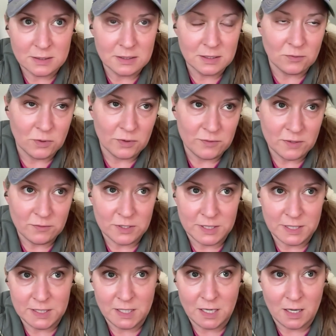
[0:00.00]
if we've never
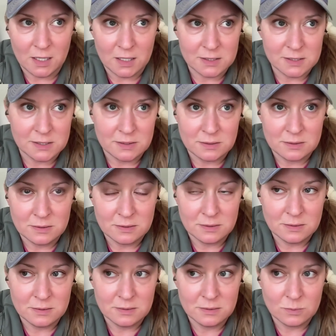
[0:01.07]
detoxed,
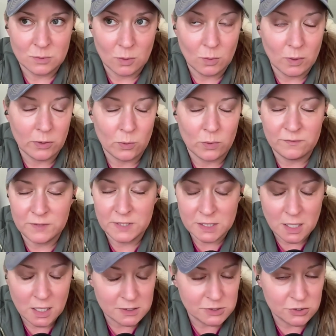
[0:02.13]
Well, whether we've
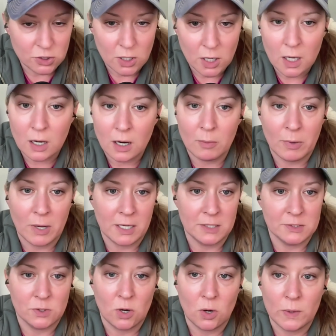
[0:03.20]
detoxed or not, our
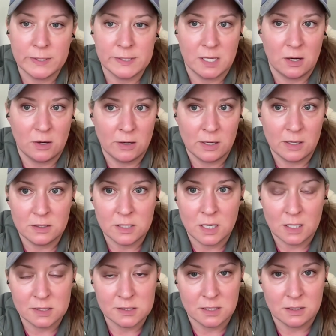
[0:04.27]
bodies are always carrying
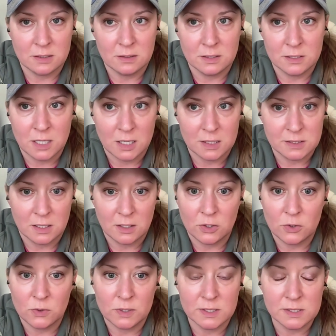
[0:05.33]
a toxic
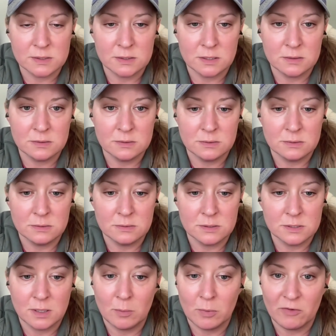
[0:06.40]
load at
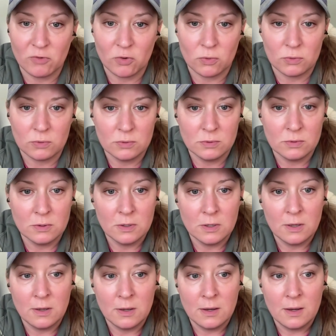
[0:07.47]
some level.
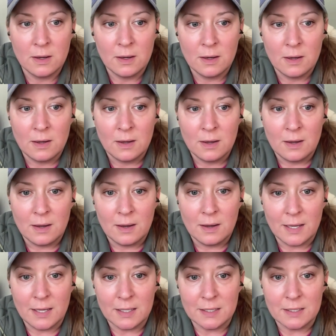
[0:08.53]

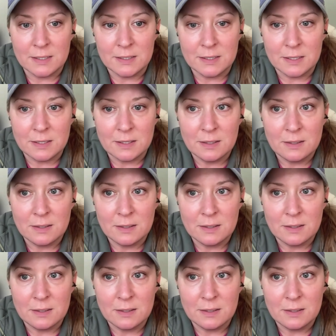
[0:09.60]
And